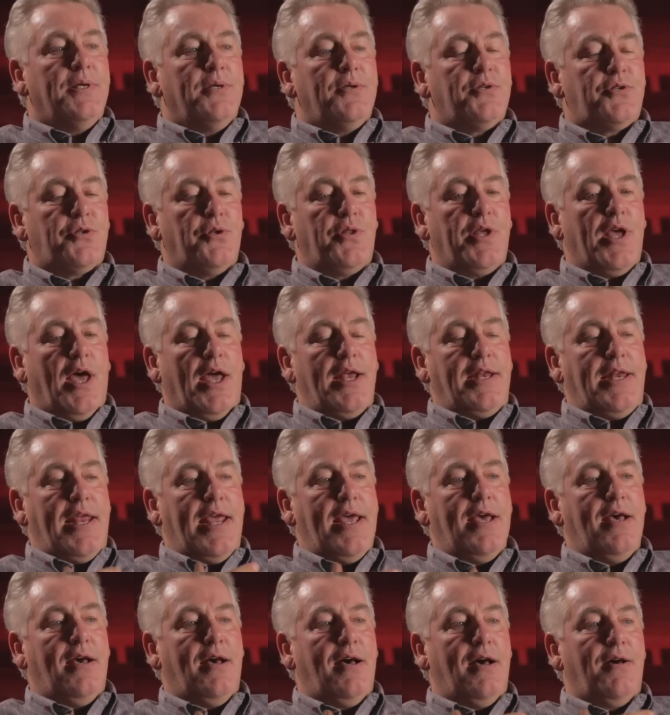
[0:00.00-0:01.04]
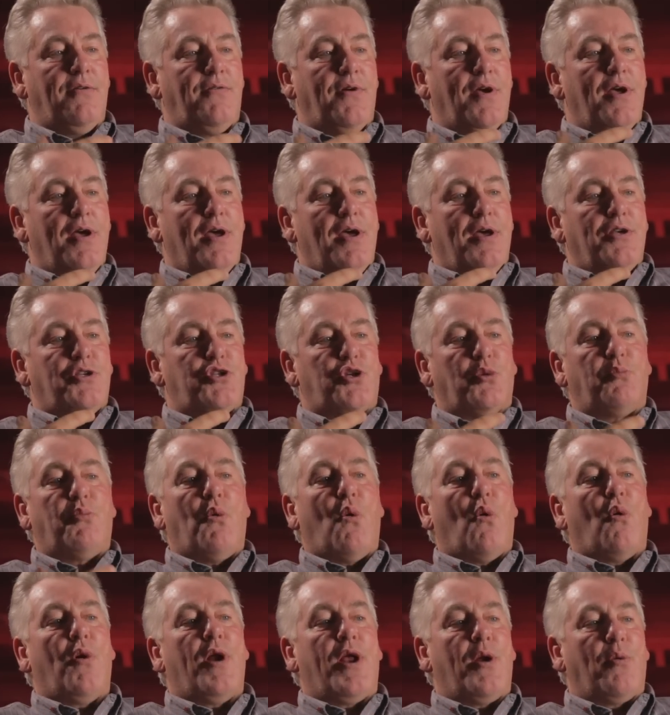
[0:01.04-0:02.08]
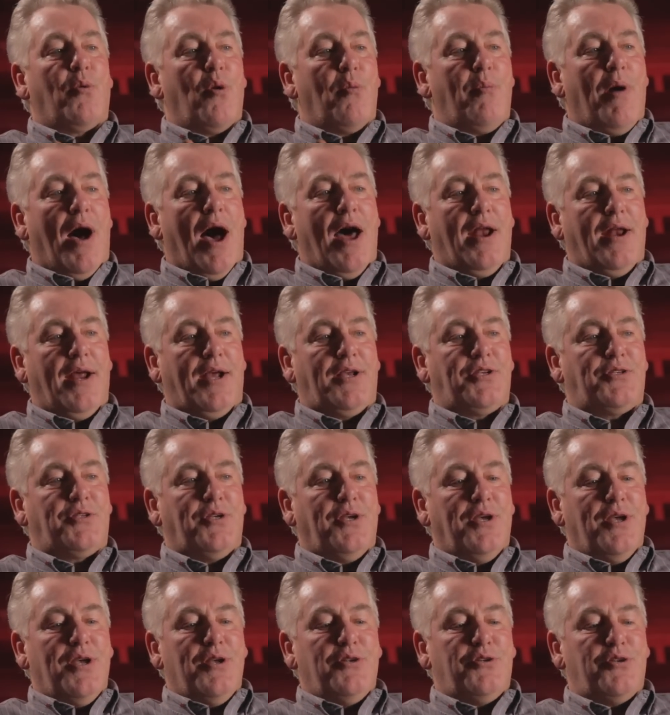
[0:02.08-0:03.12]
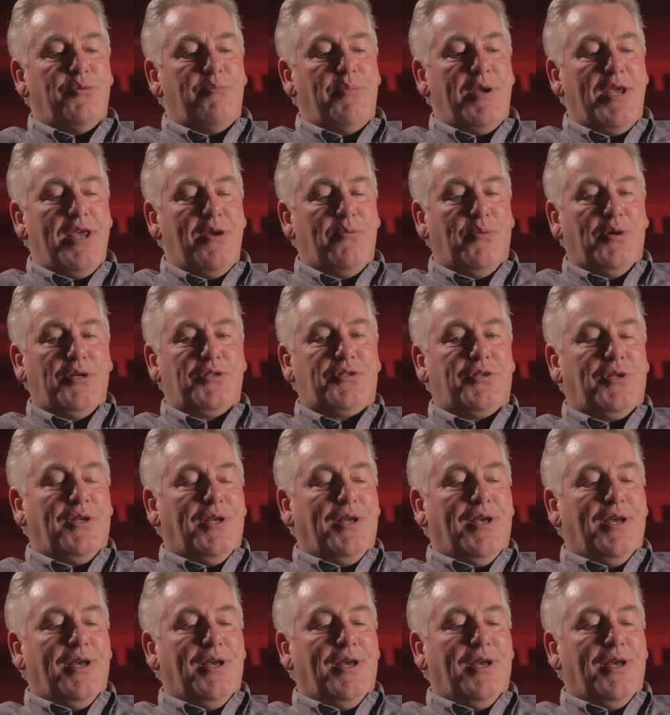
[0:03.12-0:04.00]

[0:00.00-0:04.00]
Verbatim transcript: So the idea of supporting robotics to me was